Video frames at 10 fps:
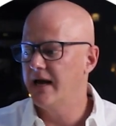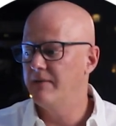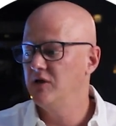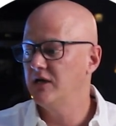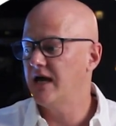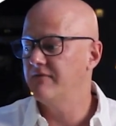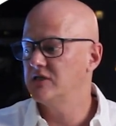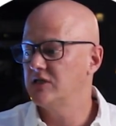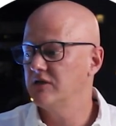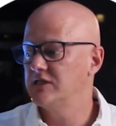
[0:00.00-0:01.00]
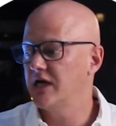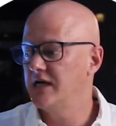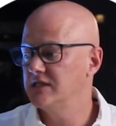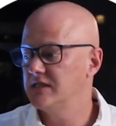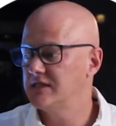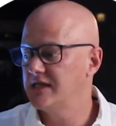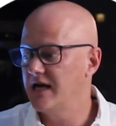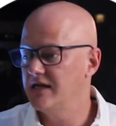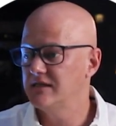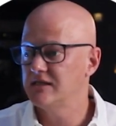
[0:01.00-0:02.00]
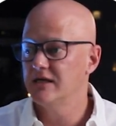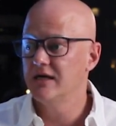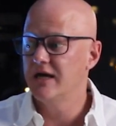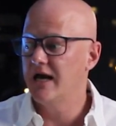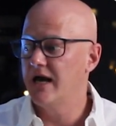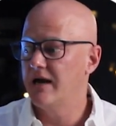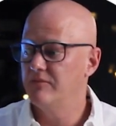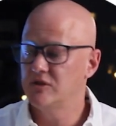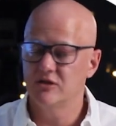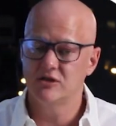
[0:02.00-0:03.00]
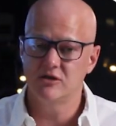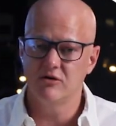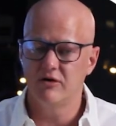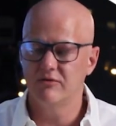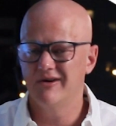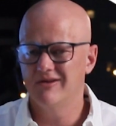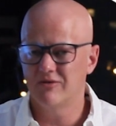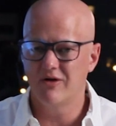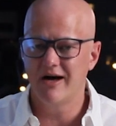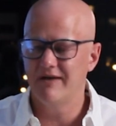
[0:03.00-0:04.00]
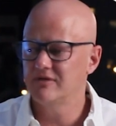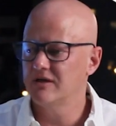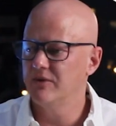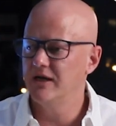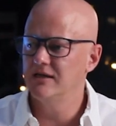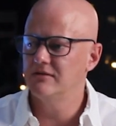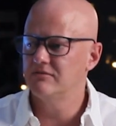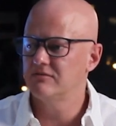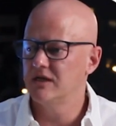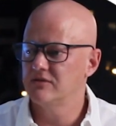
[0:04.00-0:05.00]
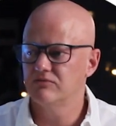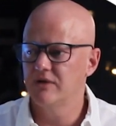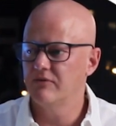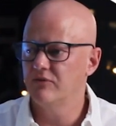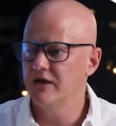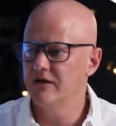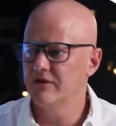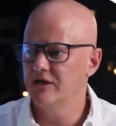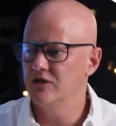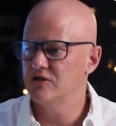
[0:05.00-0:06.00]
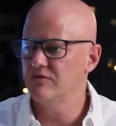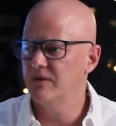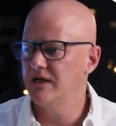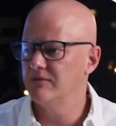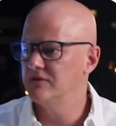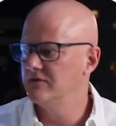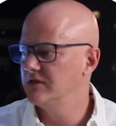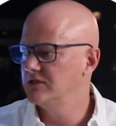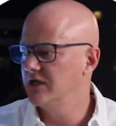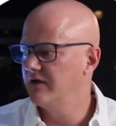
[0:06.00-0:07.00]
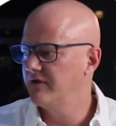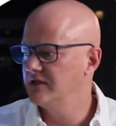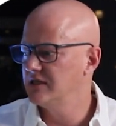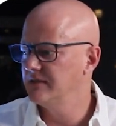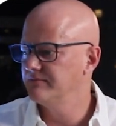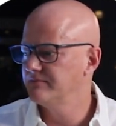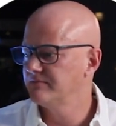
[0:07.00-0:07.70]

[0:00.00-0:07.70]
You can have it so it changes the status, so it's to en route, arrived, completed. It's really, really useful being able to do the geofencing.